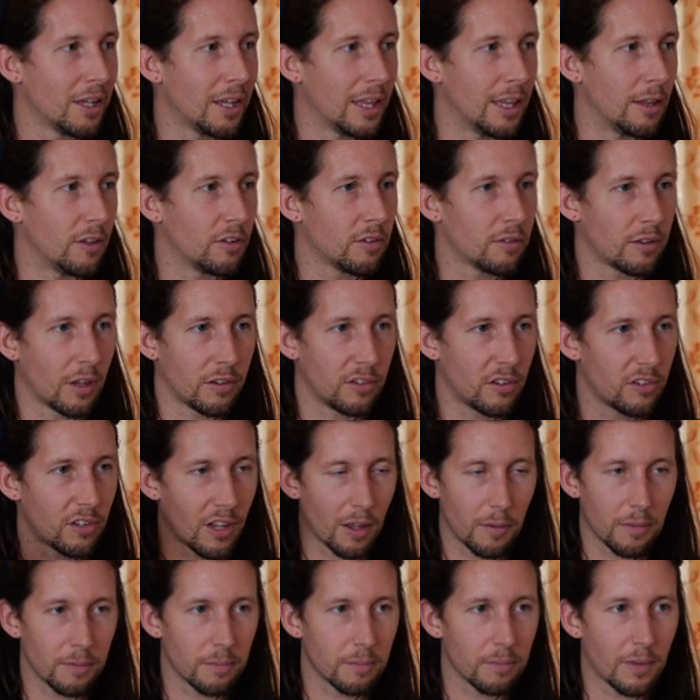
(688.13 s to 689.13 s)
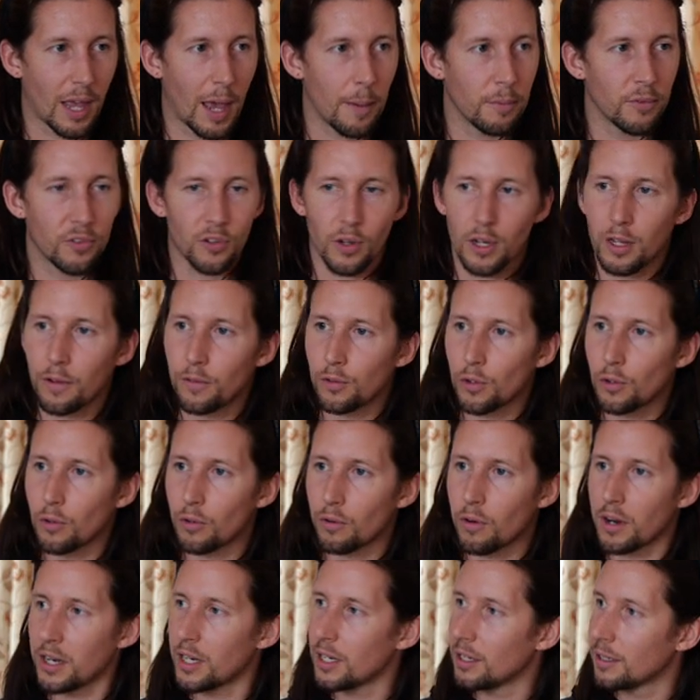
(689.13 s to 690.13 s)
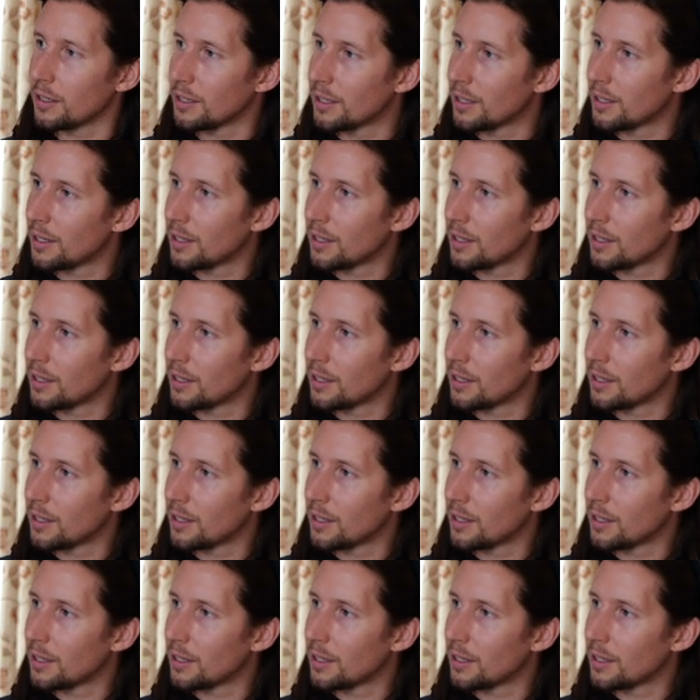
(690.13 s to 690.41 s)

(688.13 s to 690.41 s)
Does this have happened to any of you already?